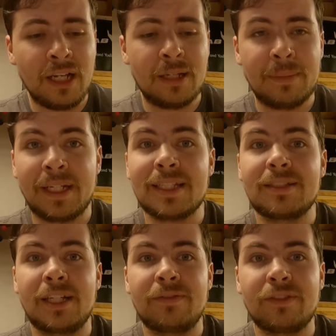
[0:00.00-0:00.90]
and make it
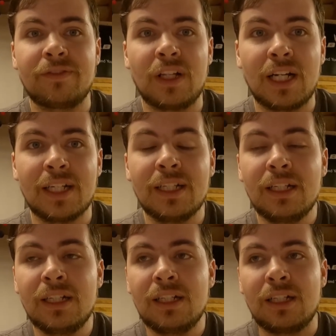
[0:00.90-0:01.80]
safe to fly.
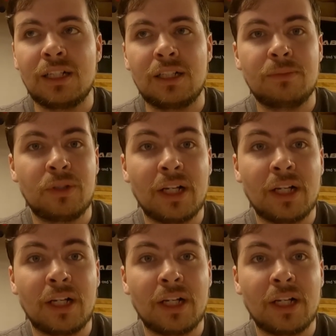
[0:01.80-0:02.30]
Um,